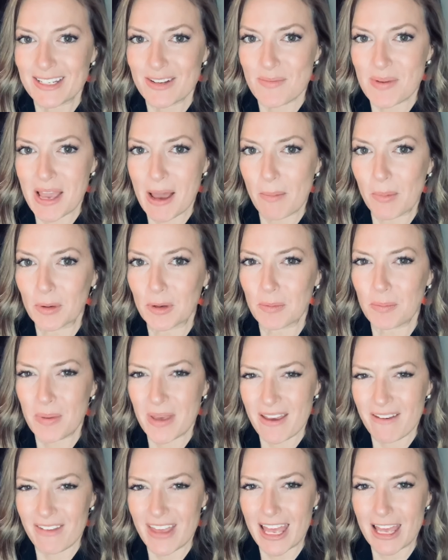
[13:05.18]
to be able to
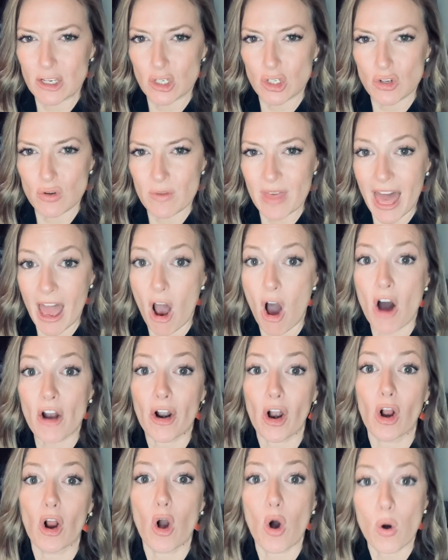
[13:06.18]
pivot and do that on
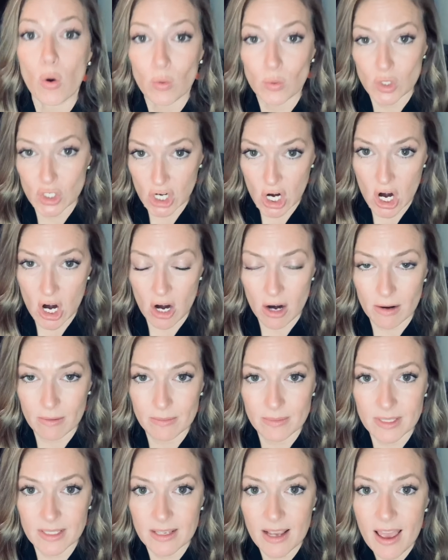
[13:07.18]
our own
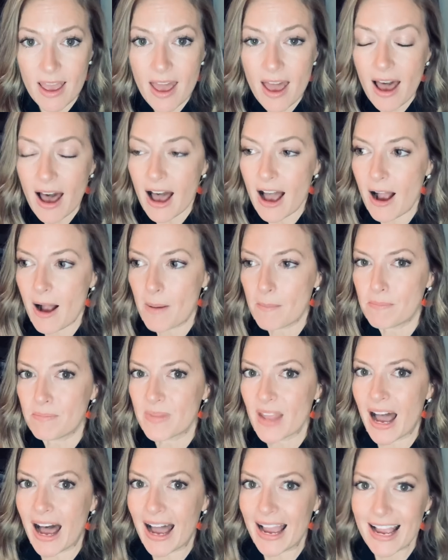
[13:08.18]
terms. Um,
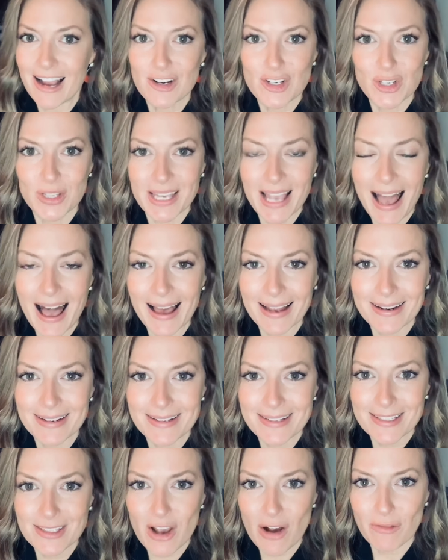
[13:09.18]
I actually had a
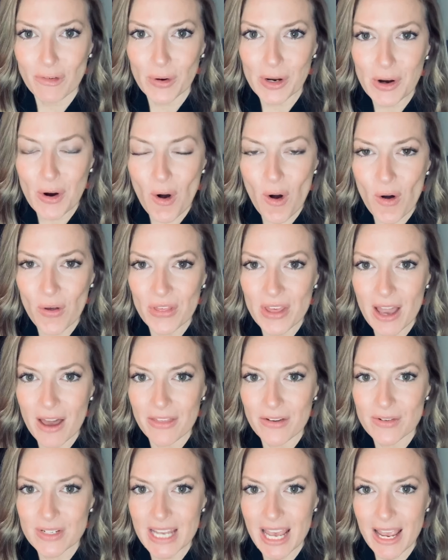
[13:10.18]
discovery call the
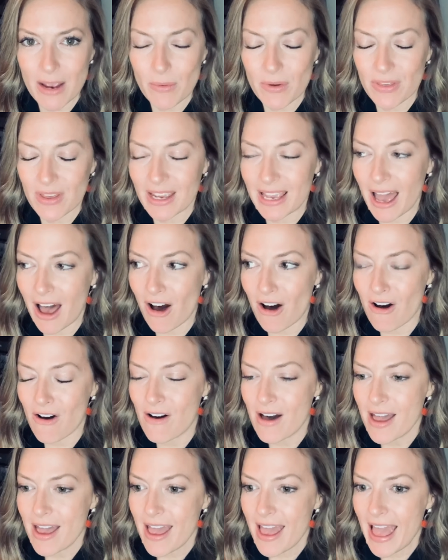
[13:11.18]
other day with a gal,
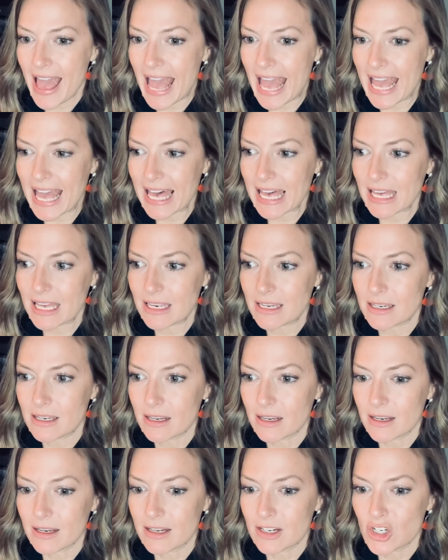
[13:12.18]
and
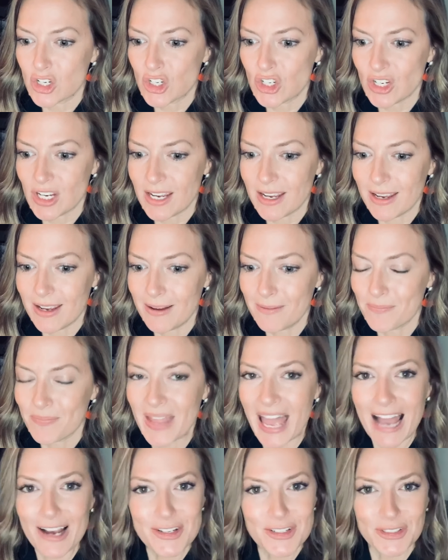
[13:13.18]
she
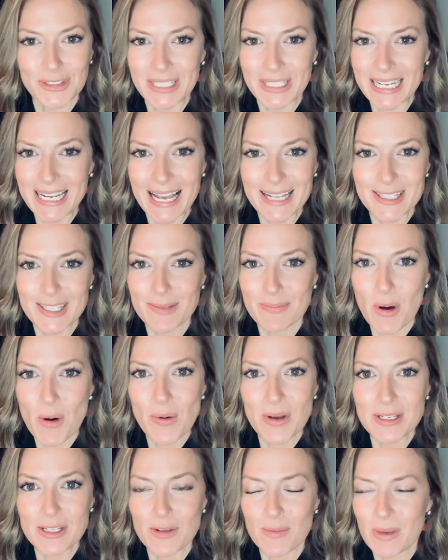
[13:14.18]
actually had
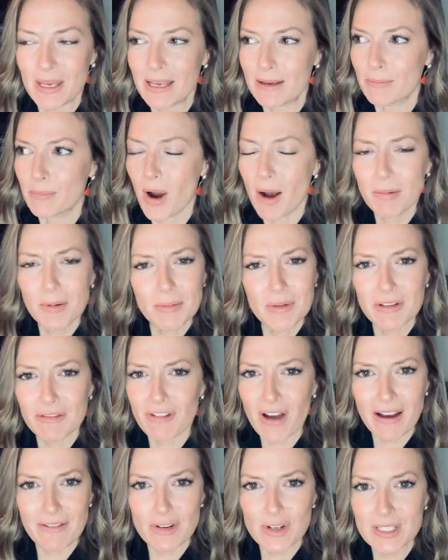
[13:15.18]
spoken to me probably
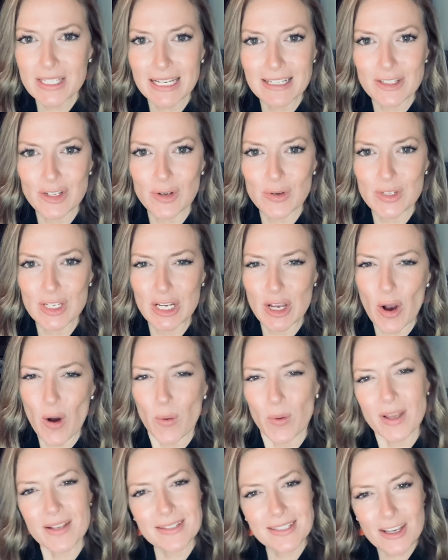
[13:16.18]
five or six years ago,
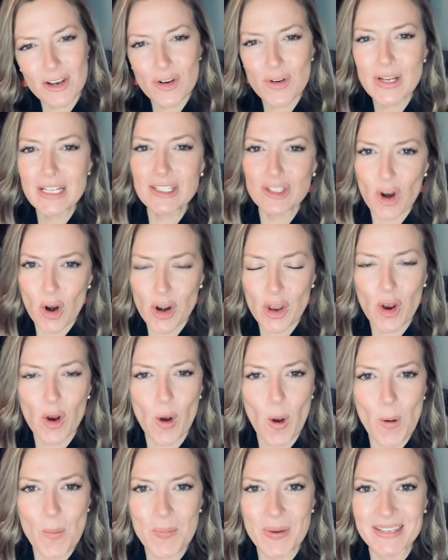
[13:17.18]
considering starting her
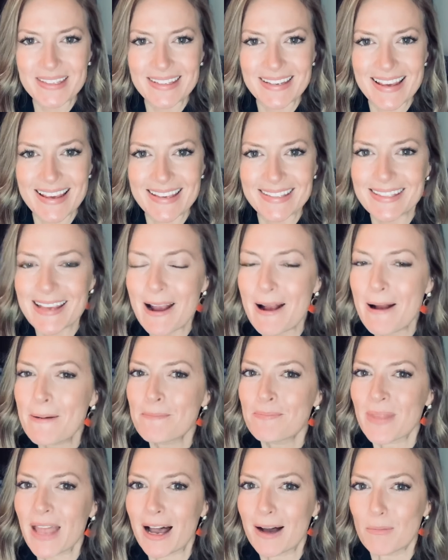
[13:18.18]
own business,
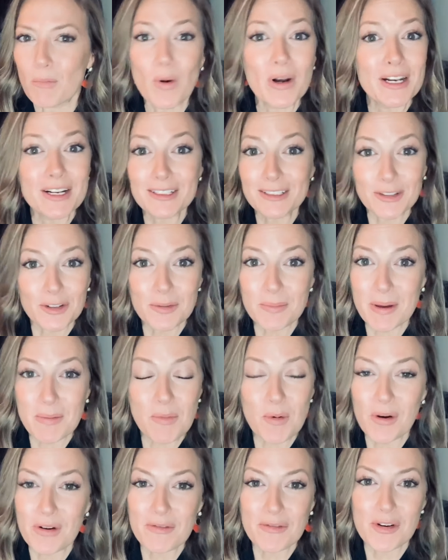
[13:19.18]
um, wanted a little bit
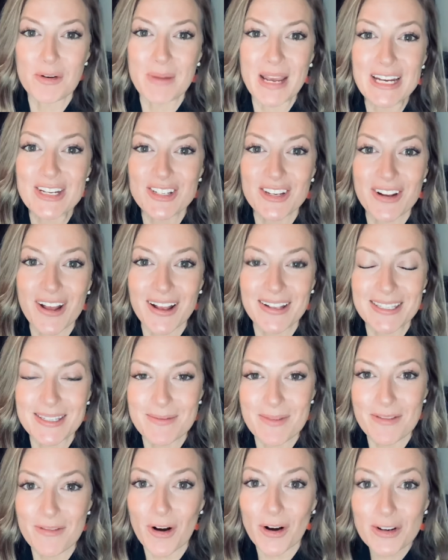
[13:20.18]
more information on some
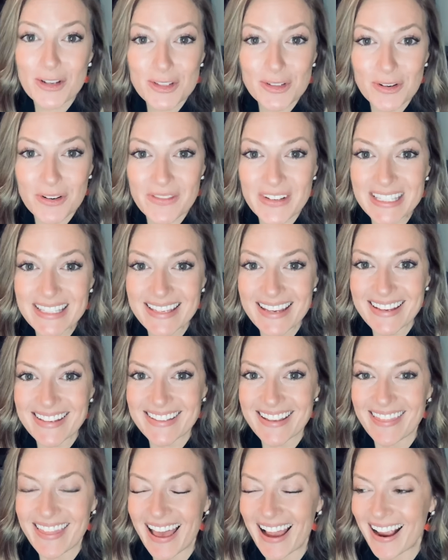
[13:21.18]
of our services
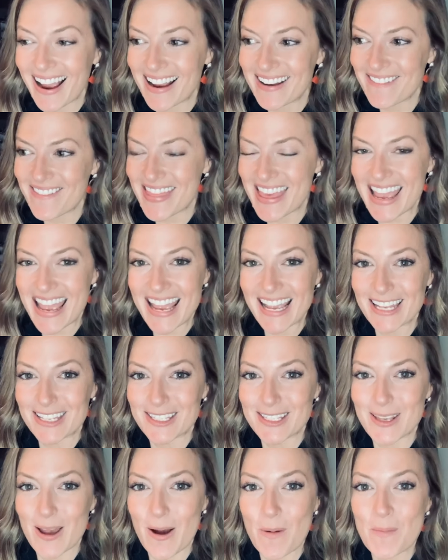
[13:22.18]
and that kind of thing. And
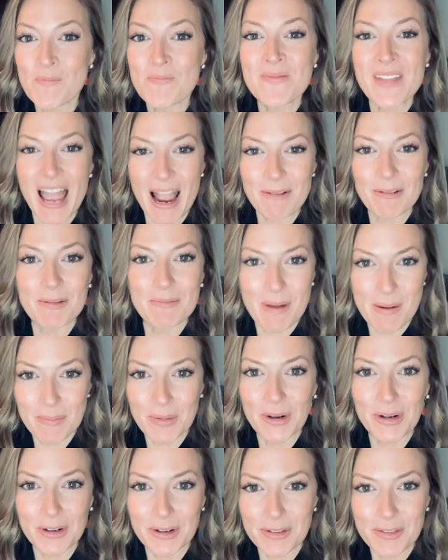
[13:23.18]
so I remember
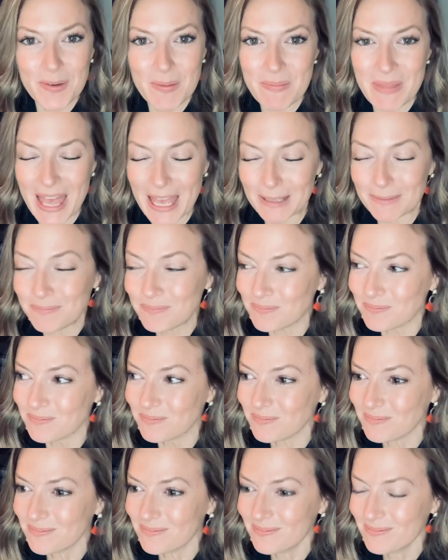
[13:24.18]
her from then.
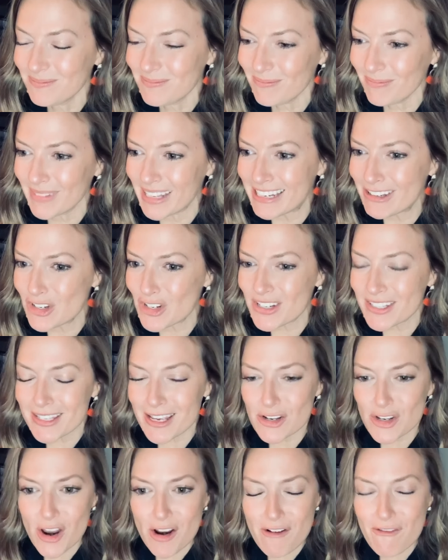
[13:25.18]
And she said,
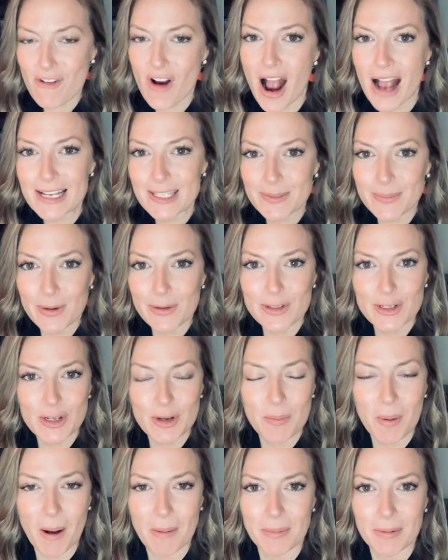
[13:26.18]
Jennifer, I spoke to you
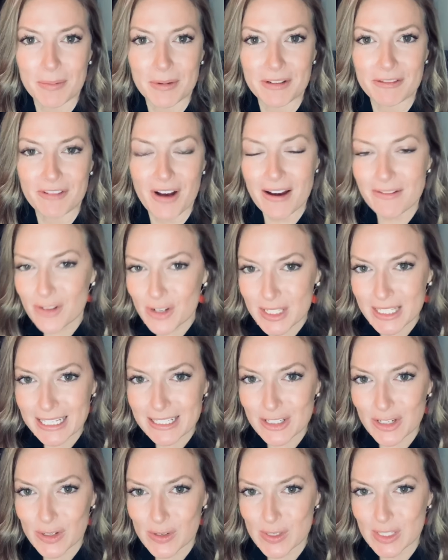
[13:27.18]
probably five or six
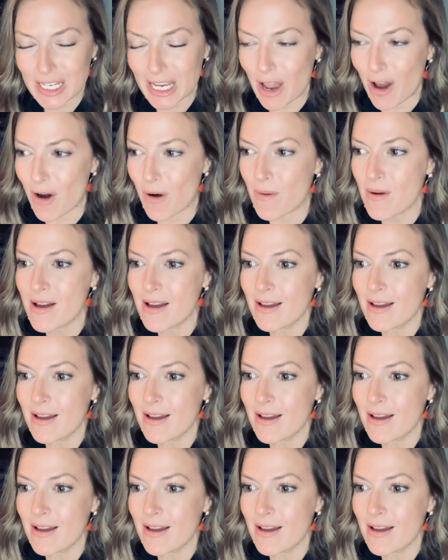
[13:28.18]
years ago,